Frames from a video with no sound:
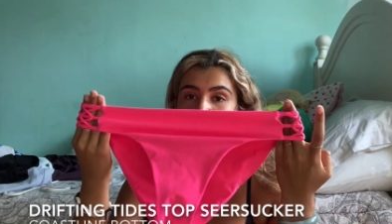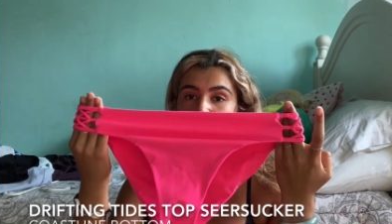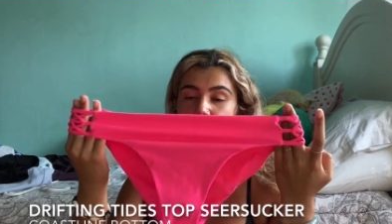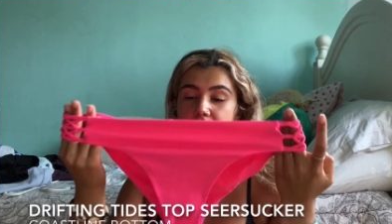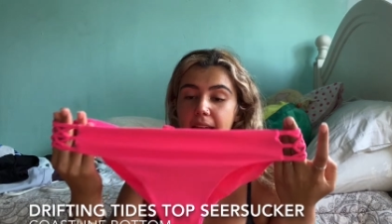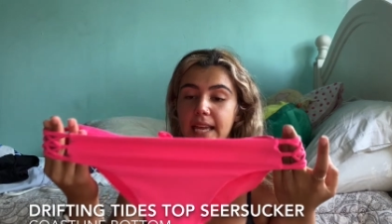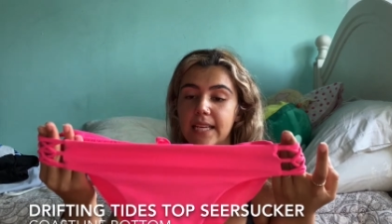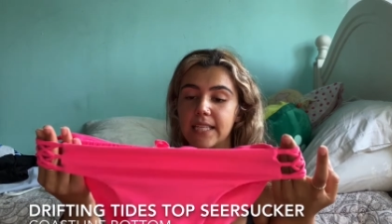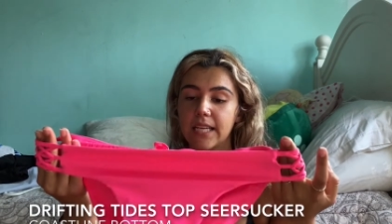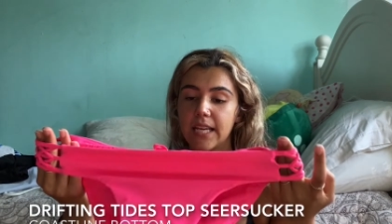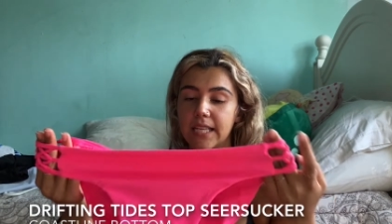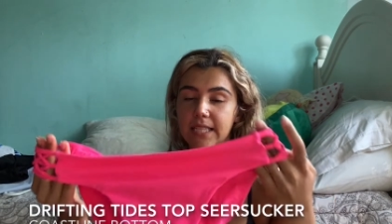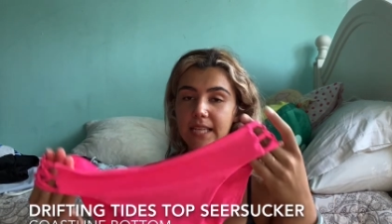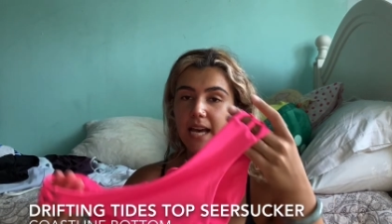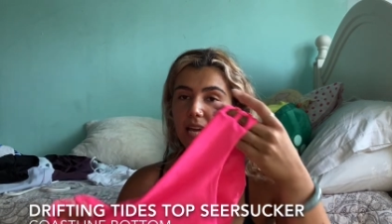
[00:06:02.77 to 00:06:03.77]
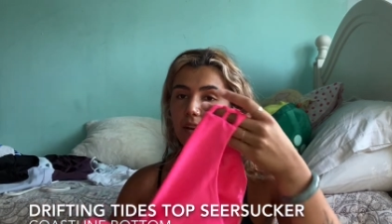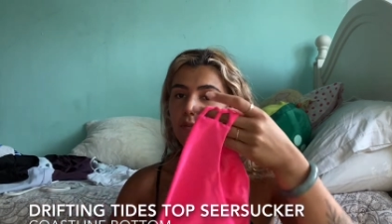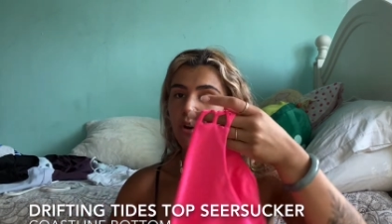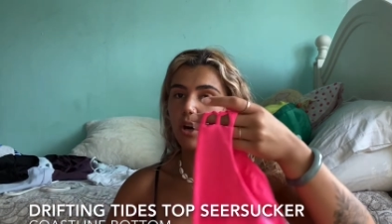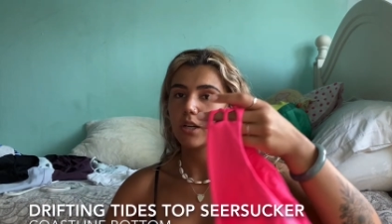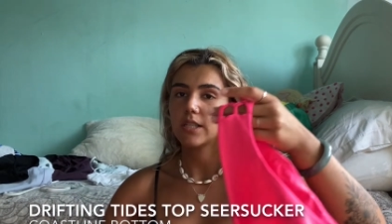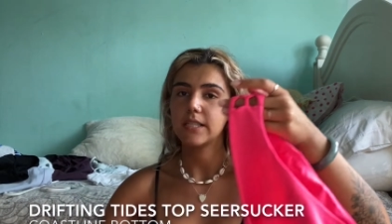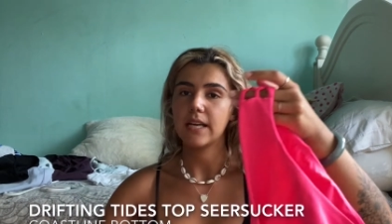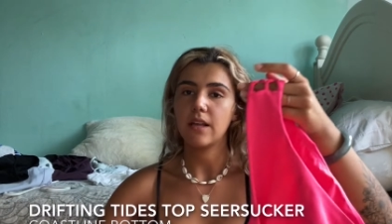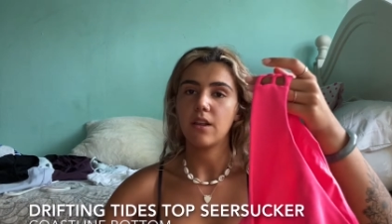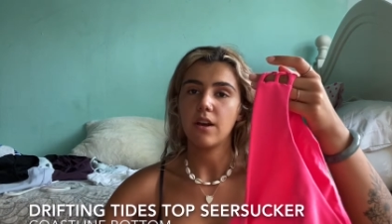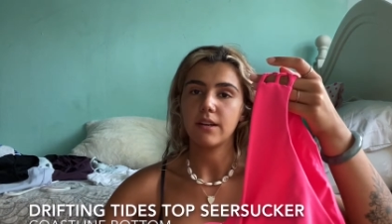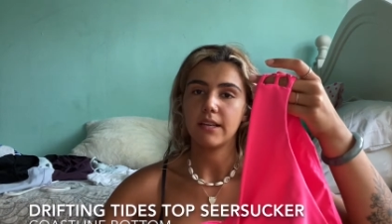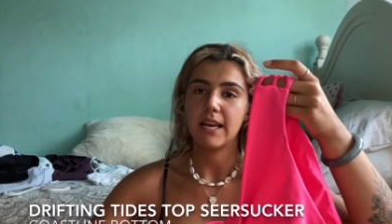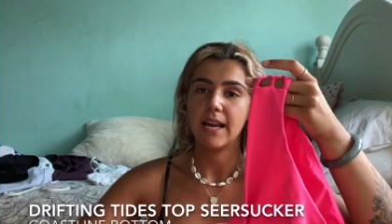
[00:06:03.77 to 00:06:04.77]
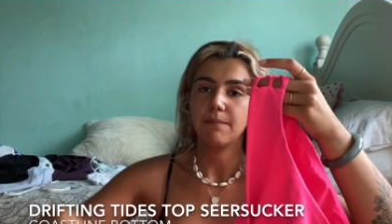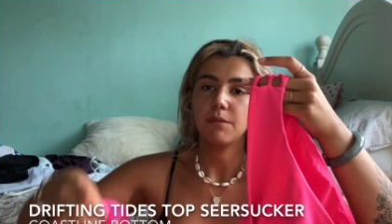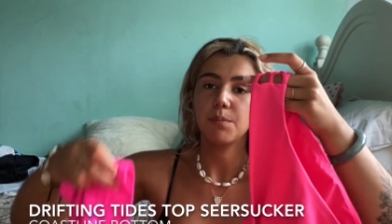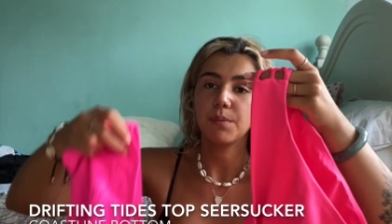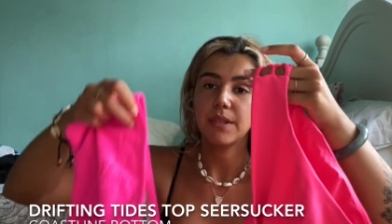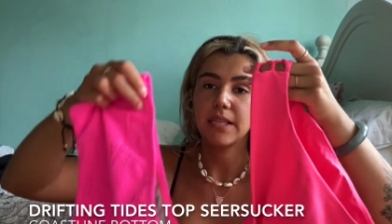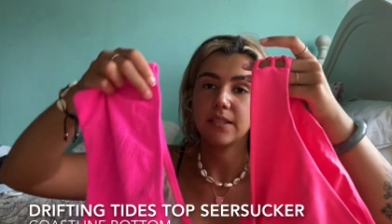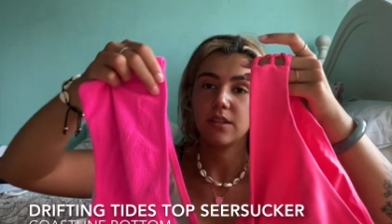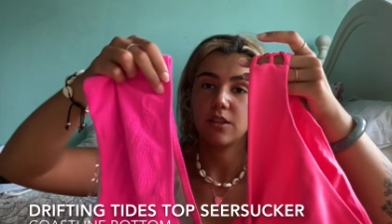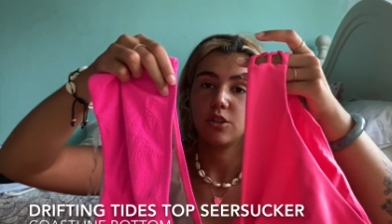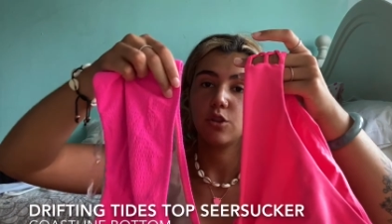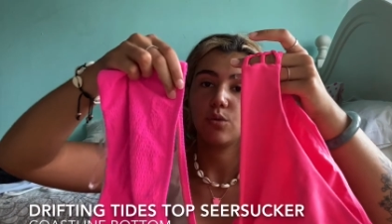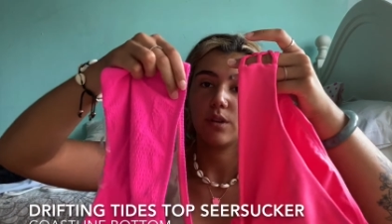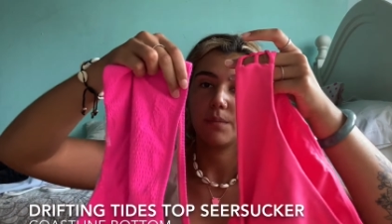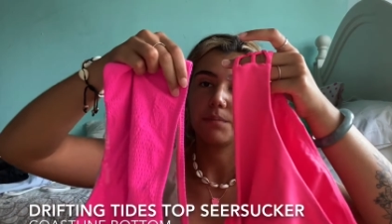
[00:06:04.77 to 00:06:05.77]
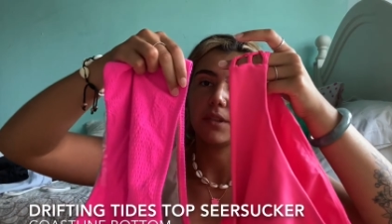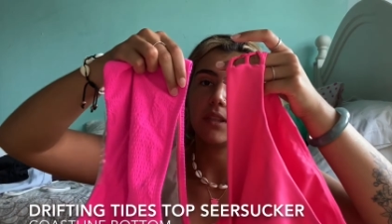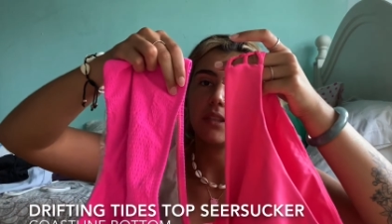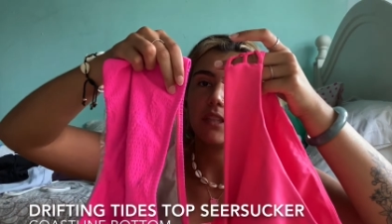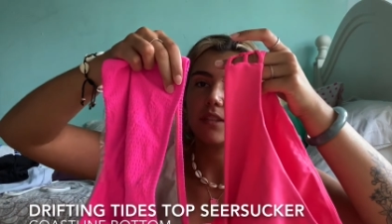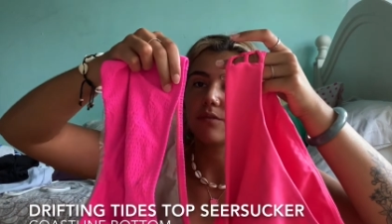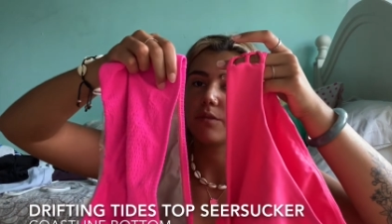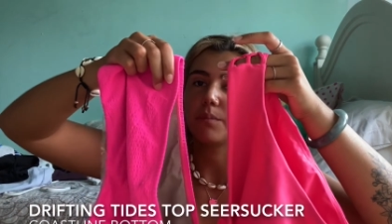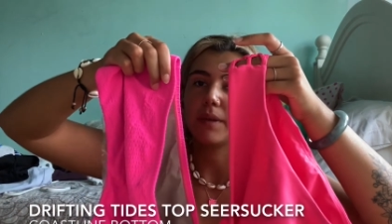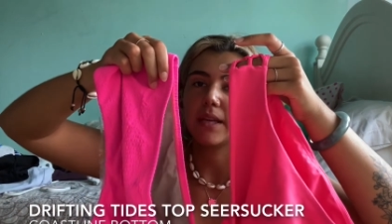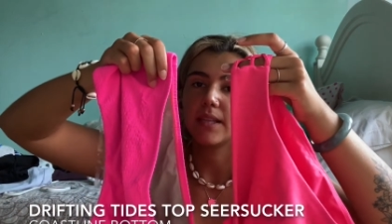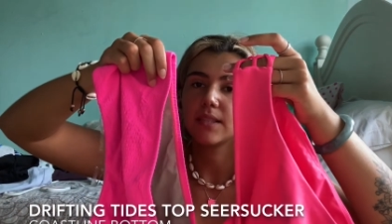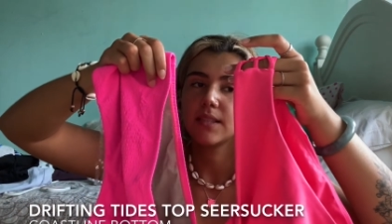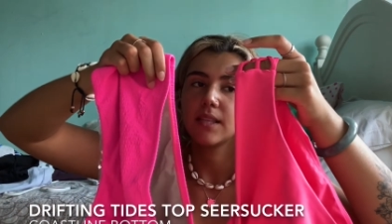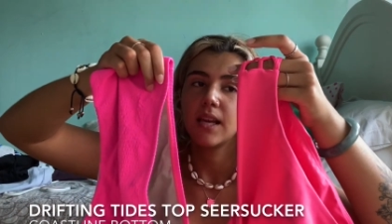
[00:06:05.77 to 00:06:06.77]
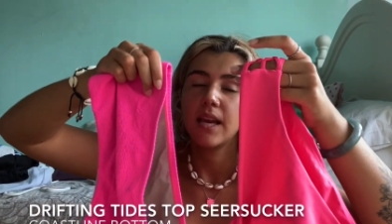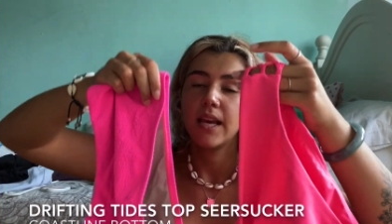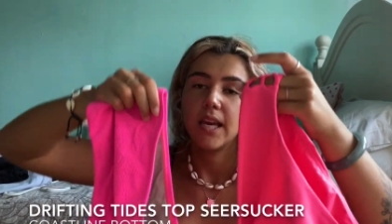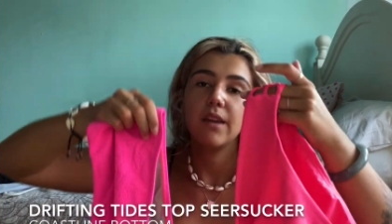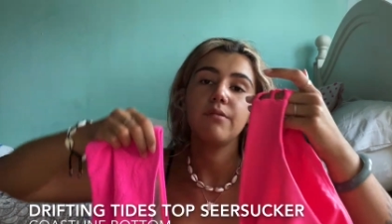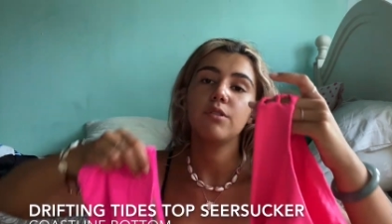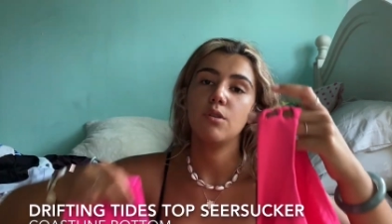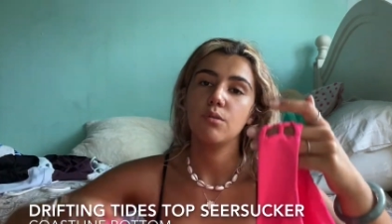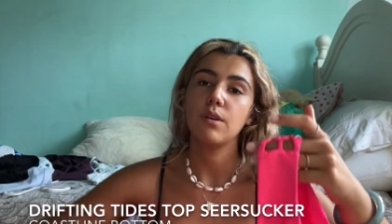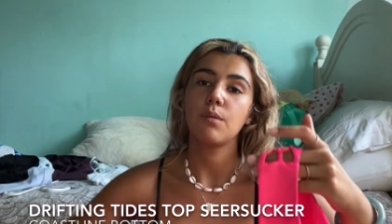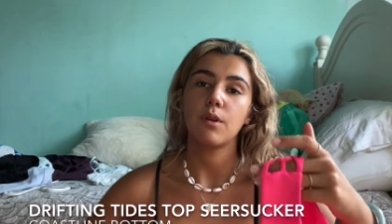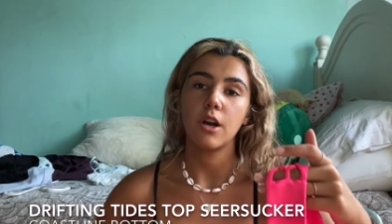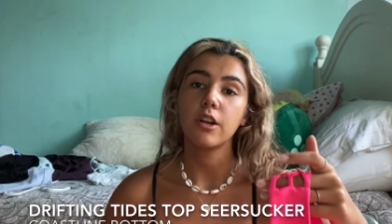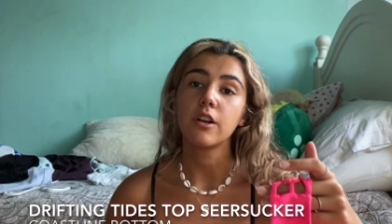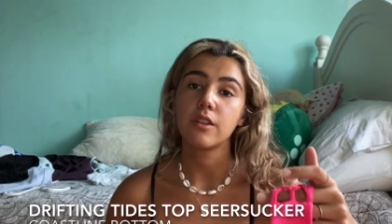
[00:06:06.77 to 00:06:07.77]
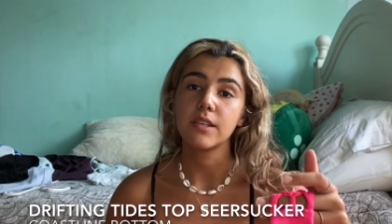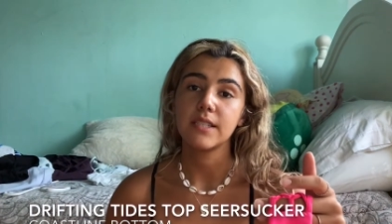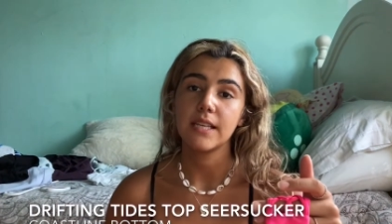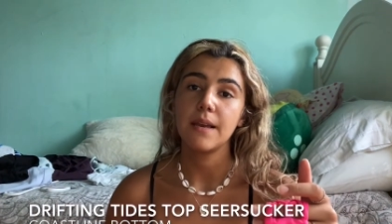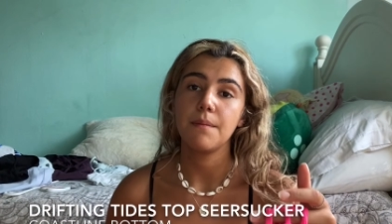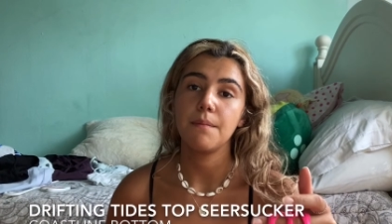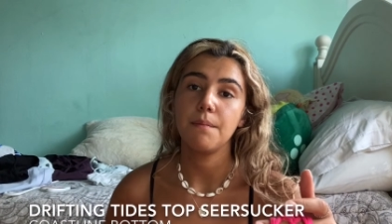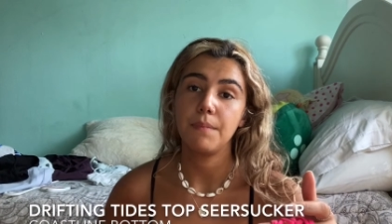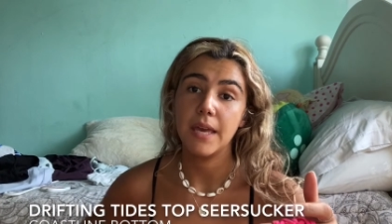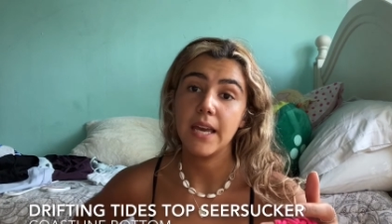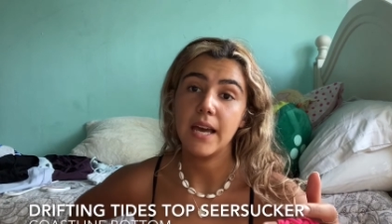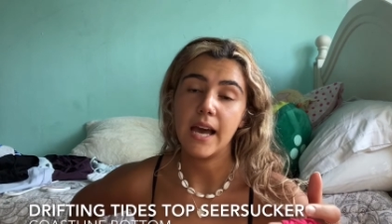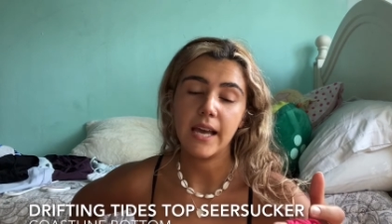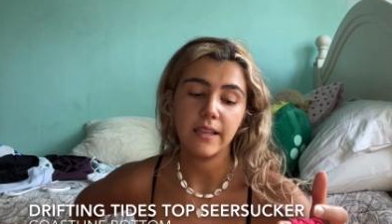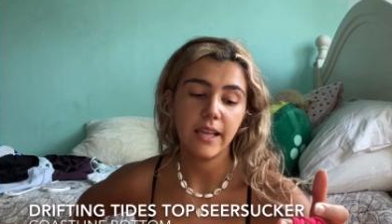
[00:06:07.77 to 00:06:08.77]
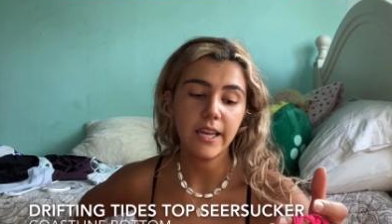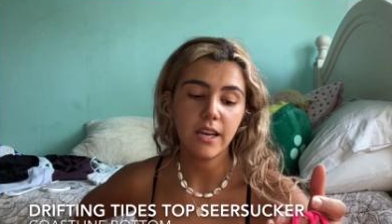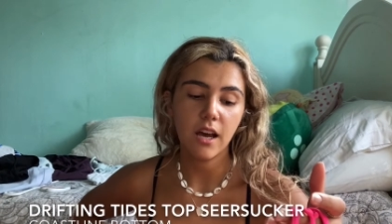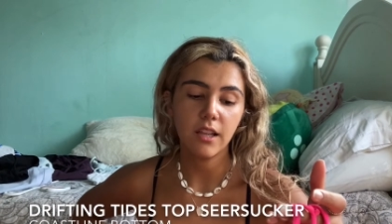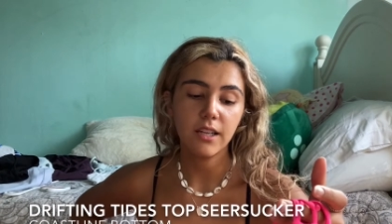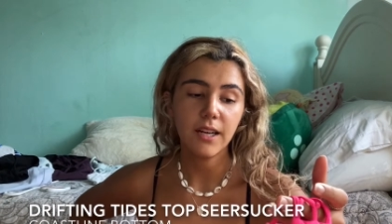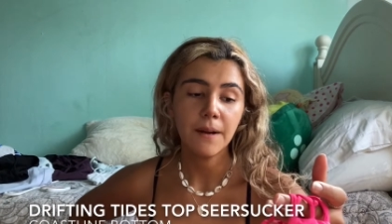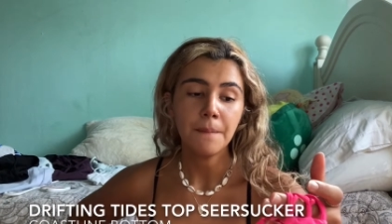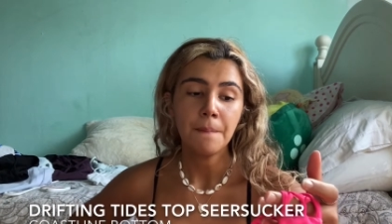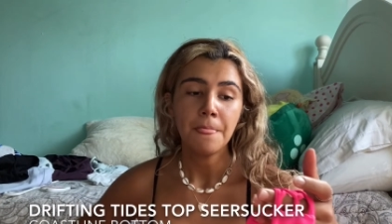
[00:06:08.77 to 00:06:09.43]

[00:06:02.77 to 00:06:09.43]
And it's kind of hard to tell on camera, but these are two completely different pinks, even though they were under the same pink highlight color.